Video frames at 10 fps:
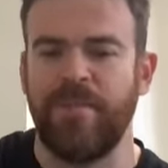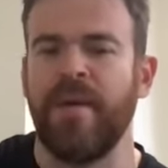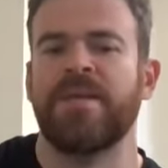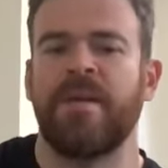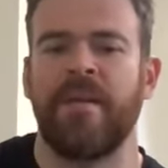
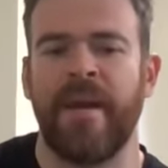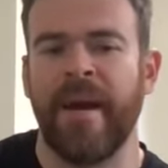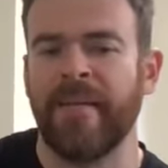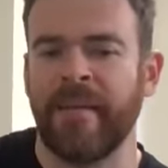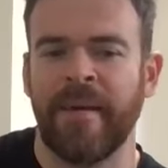based on the
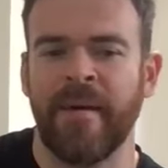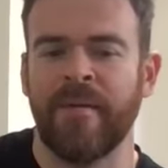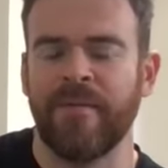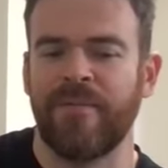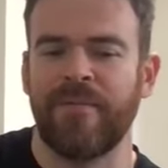idea
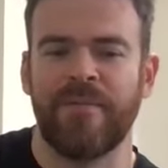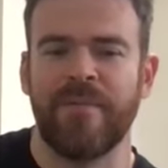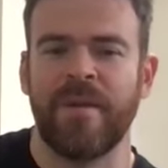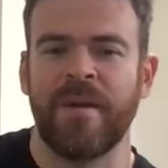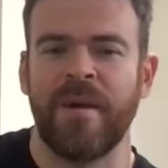of
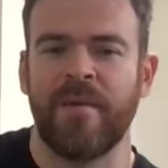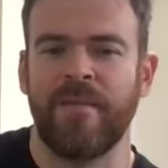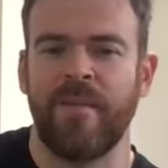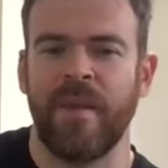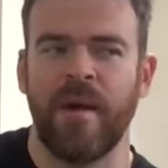
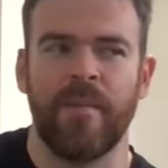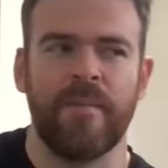the